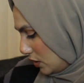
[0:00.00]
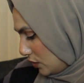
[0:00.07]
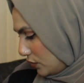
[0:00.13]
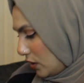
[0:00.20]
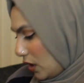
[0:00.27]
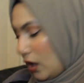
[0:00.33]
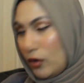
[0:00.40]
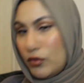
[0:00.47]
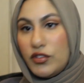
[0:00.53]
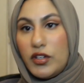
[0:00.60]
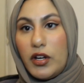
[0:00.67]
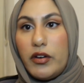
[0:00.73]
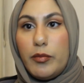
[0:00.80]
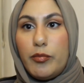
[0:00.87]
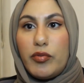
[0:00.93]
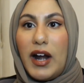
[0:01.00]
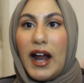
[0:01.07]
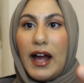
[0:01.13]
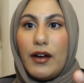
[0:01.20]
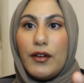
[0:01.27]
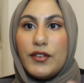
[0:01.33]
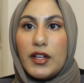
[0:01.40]
No, sorry,
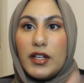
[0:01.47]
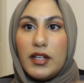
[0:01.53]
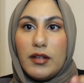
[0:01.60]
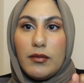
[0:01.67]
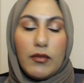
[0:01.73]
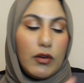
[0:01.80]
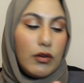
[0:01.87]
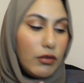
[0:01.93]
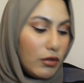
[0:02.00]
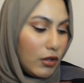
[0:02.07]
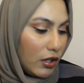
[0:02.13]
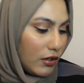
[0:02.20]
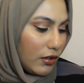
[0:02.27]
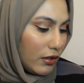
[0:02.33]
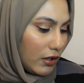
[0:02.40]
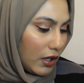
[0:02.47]
brows. Oh god,